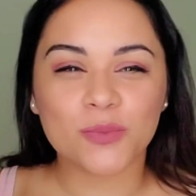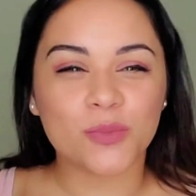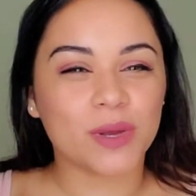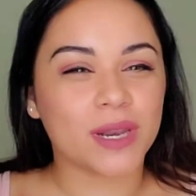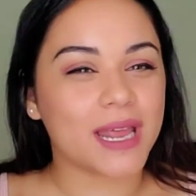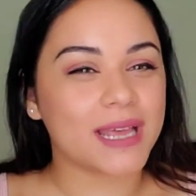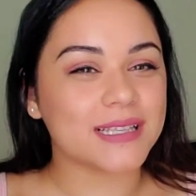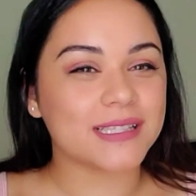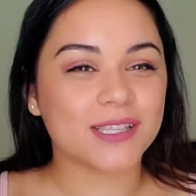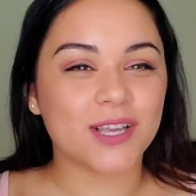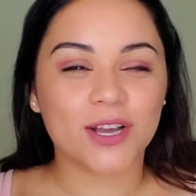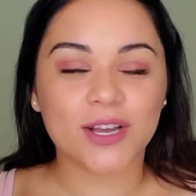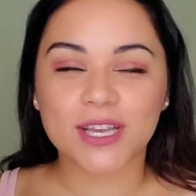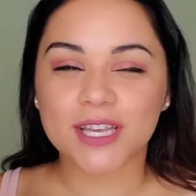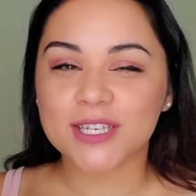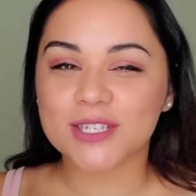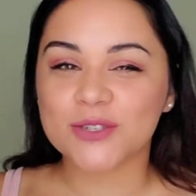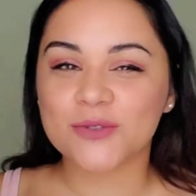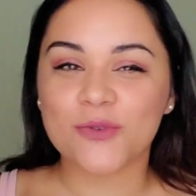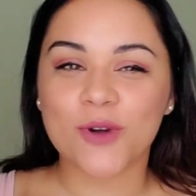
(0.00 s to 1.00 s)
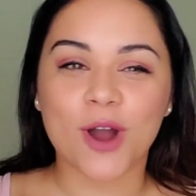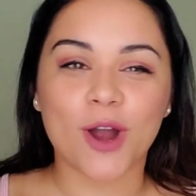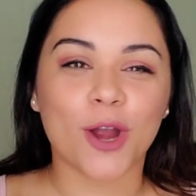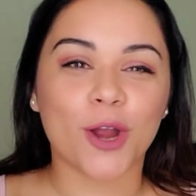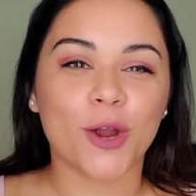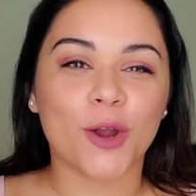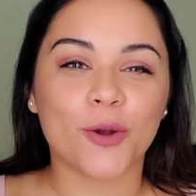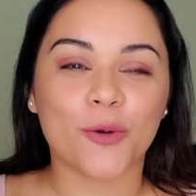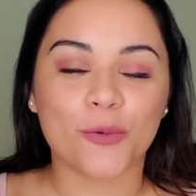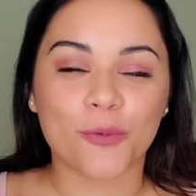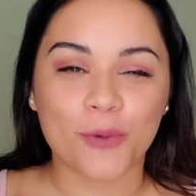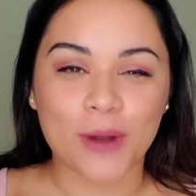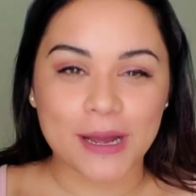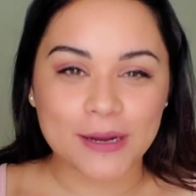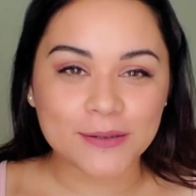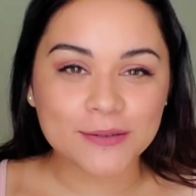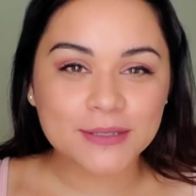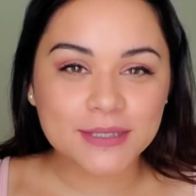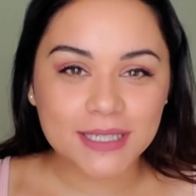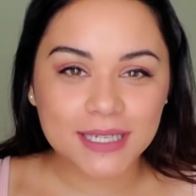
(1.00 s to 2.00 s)
but as long as you are
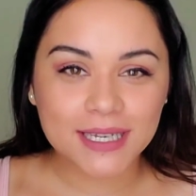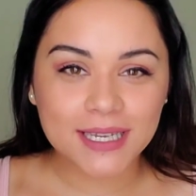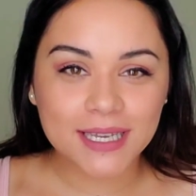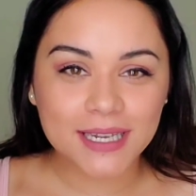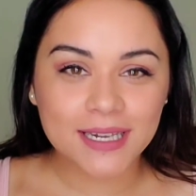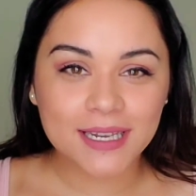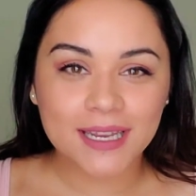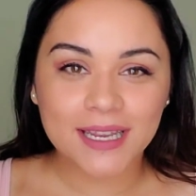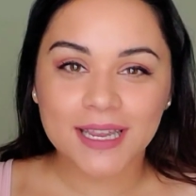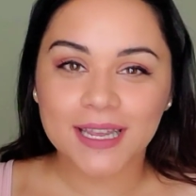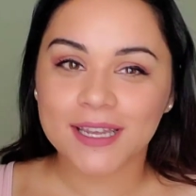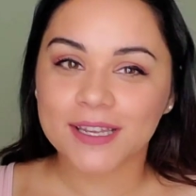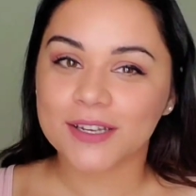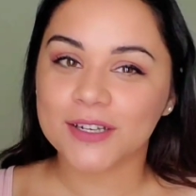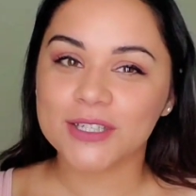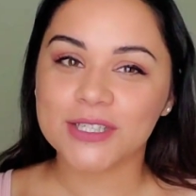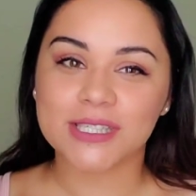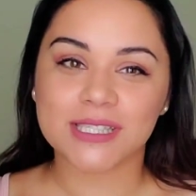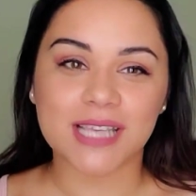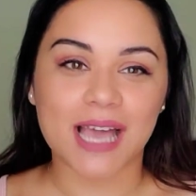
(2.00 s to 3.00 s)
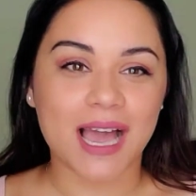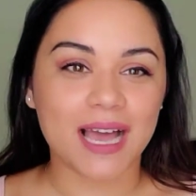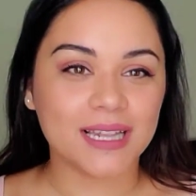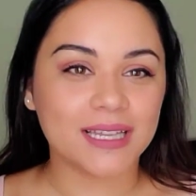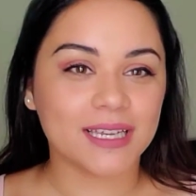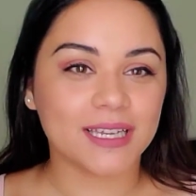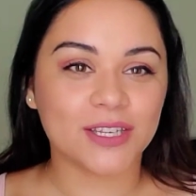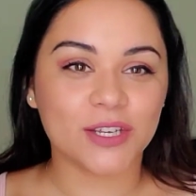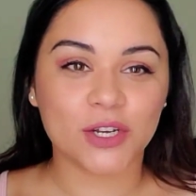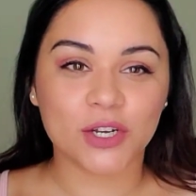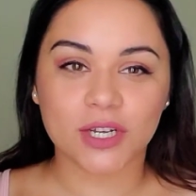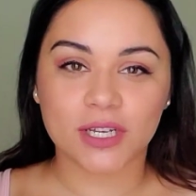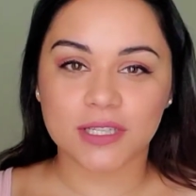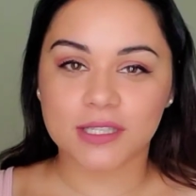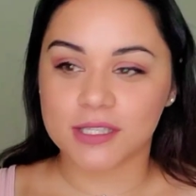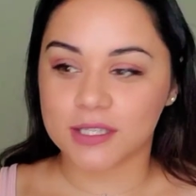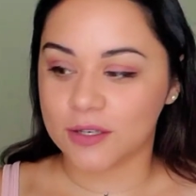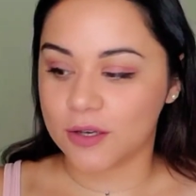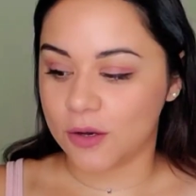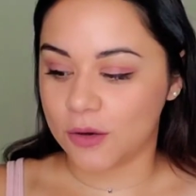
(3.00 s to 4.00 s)
grounded, you're solid, you're good
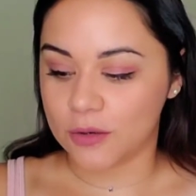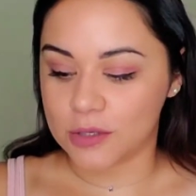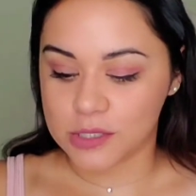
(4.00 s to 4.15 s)
to go.